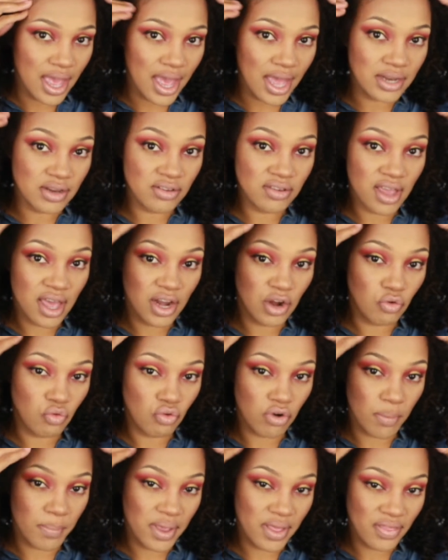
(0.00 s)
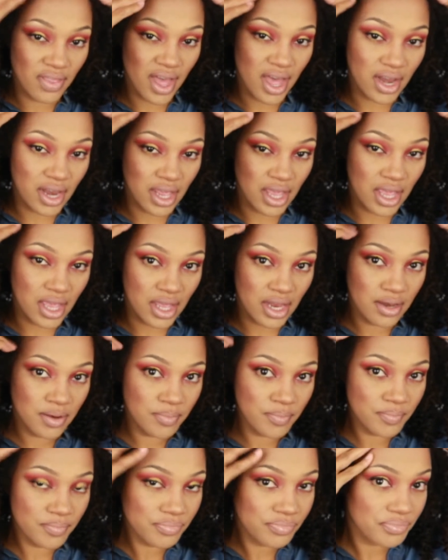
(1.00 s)
and just kind of rubbing that
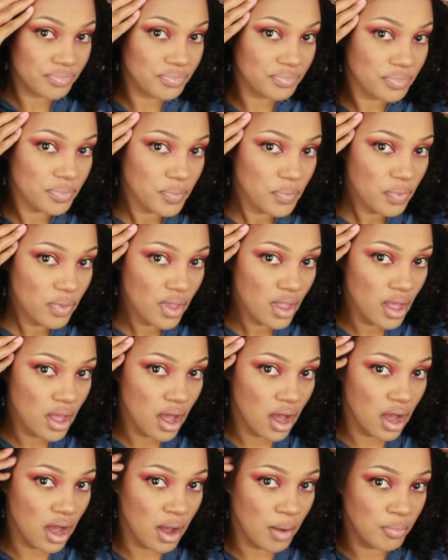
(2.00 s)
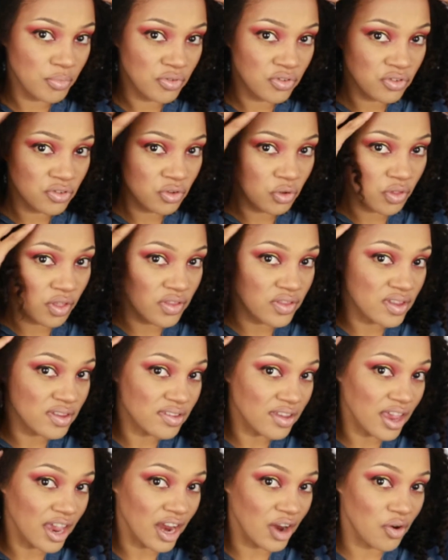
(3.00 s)
in, so that
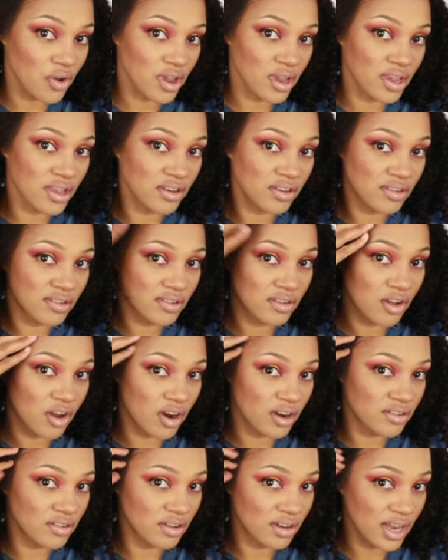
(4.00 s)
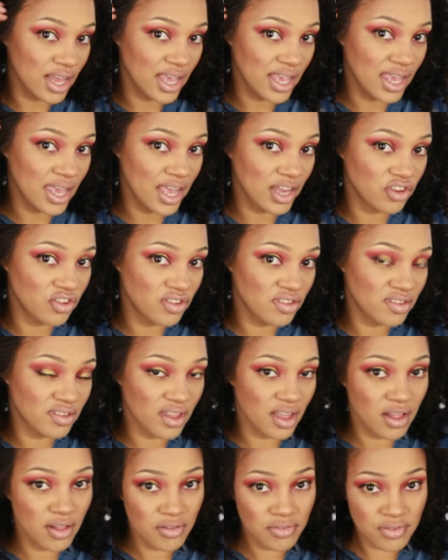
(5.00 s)
this area can start to like catch
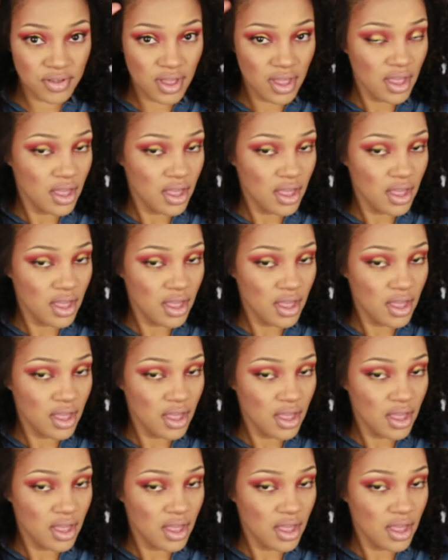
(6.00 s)
itself.